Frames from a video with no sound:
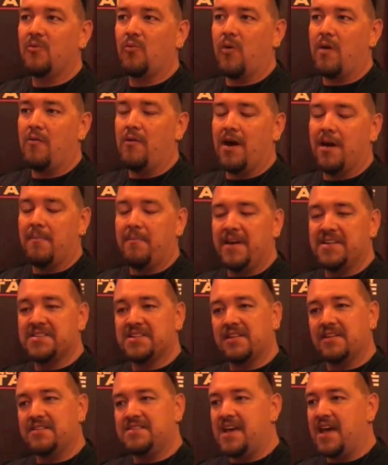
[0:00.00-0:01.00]
we want to
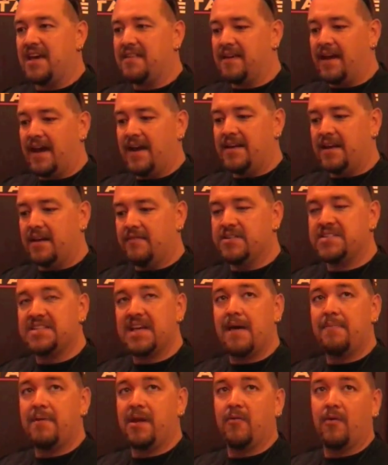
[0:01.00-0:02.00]
basically take the idea of
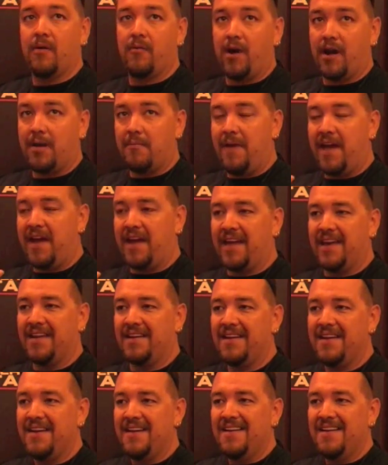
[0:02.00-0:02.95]
ESAPI and we want to make it